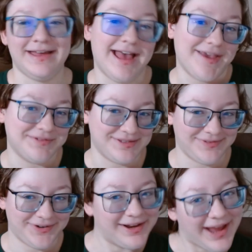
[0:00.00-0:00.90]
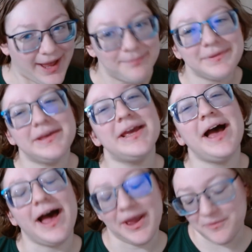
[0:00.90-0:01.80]
I was very happy.
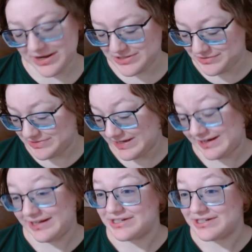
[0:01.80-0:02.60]
I went to Second